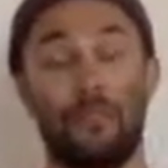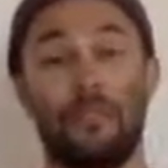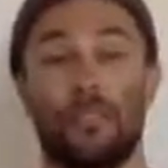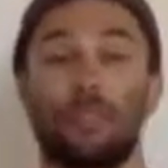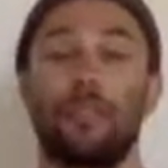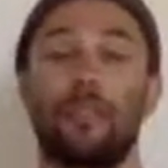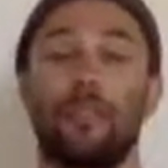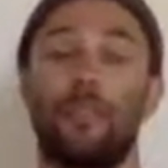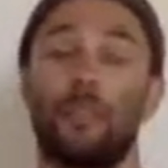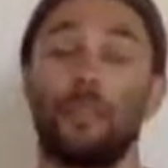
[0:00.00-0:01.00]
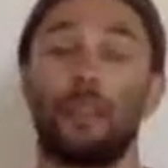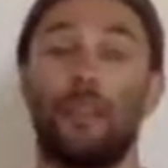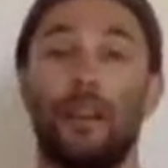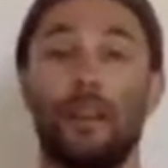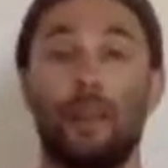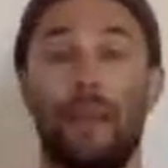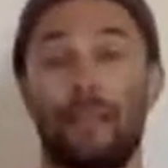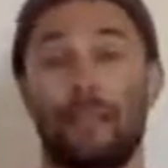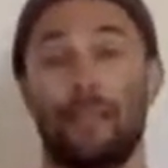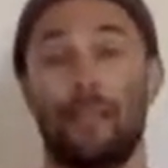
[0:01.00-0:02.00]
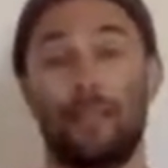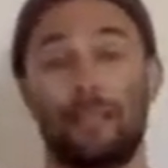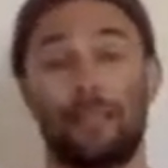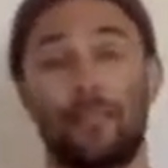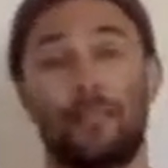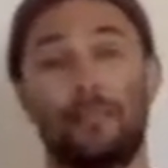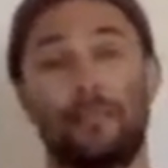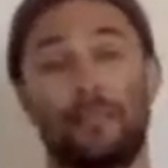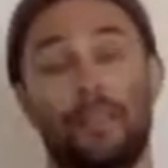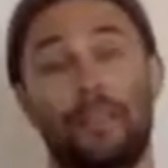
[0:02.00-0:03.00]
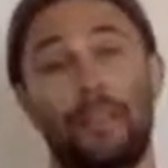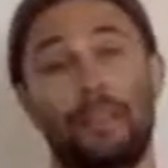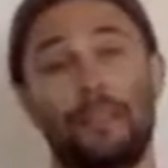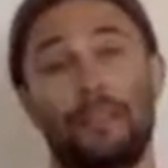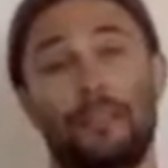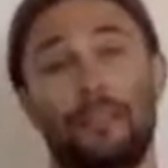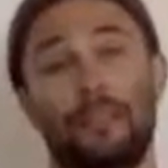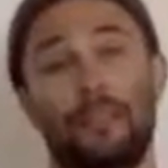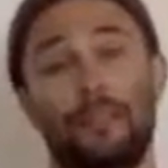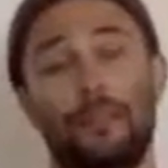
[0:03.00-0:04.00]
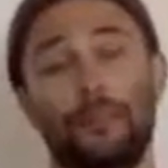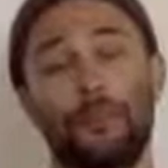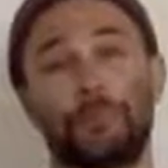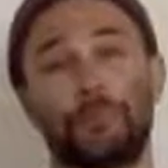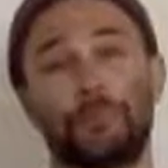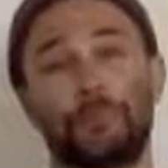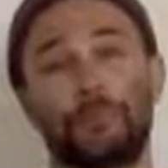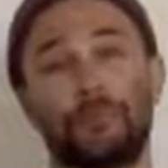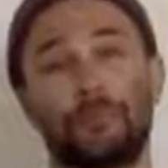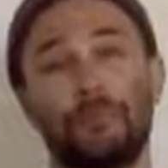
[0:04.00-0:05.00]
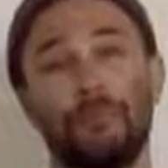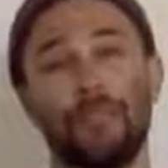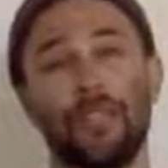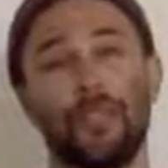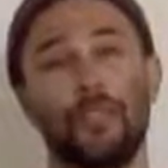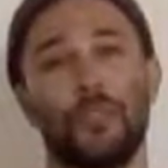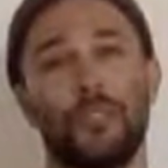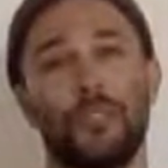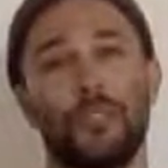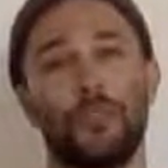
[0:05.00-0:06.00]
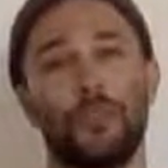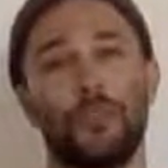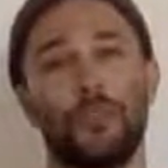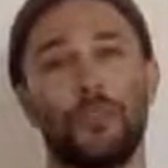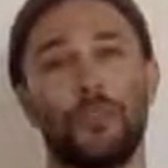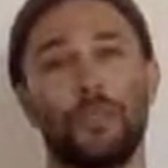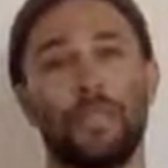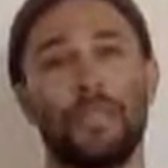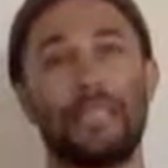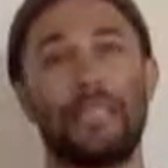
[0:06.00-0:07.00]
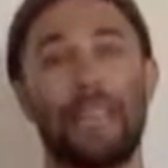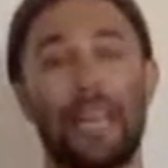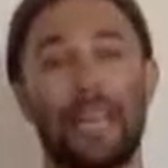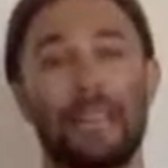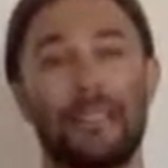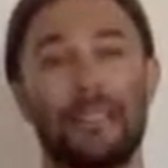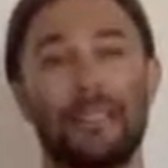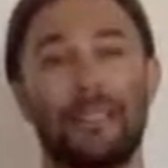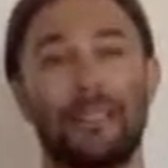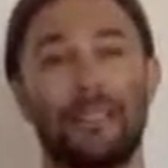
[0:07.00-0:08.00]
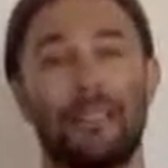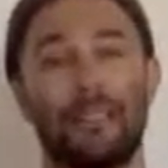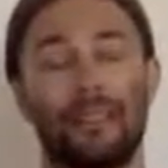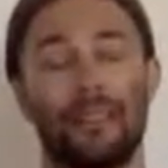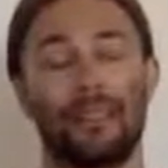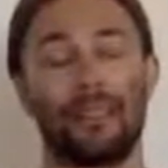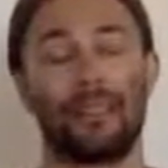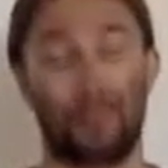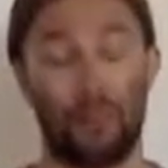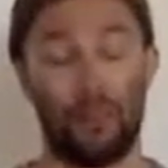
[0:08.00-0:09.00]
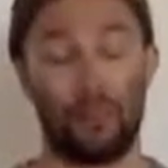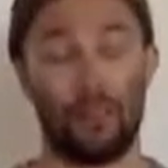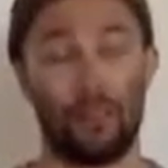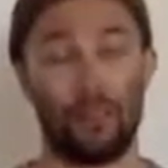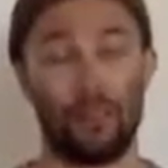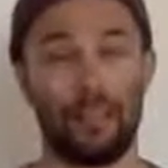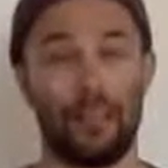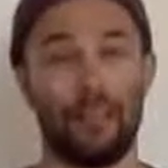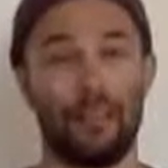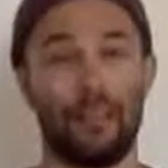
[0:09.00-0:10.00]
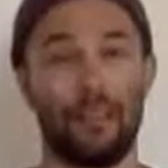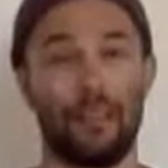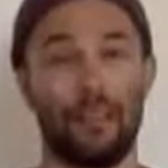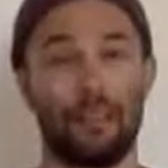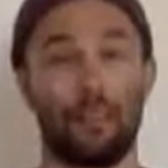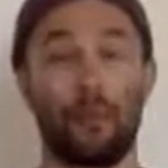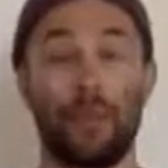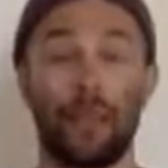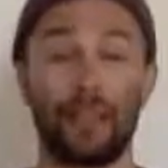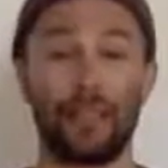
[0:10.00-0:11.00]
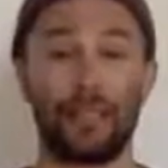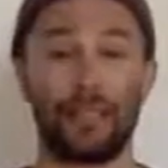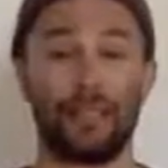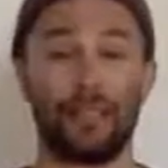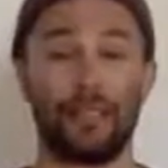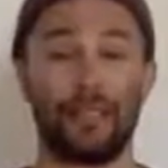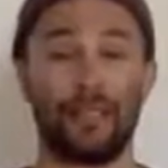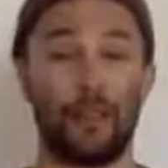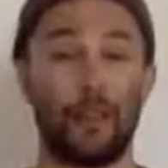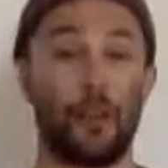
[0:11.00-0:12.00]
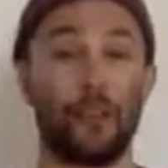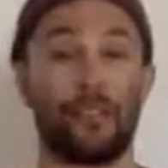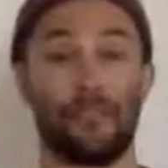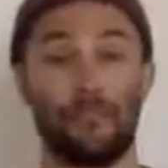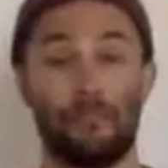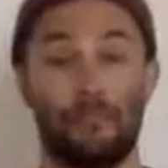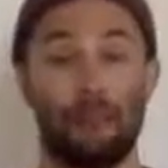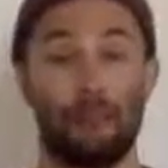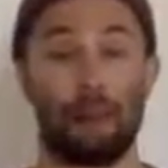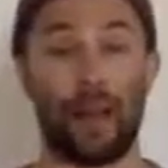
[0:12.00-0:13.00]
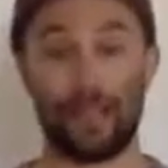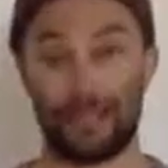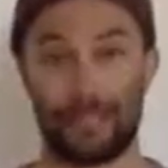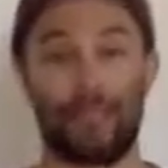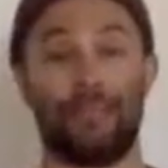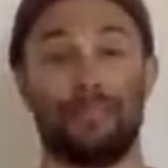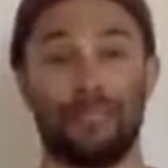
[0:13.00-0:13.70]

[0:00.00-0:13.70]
It's just a question that I've been asking of myself. And, you know, it's tricky to reset this all and practice the art of practicing.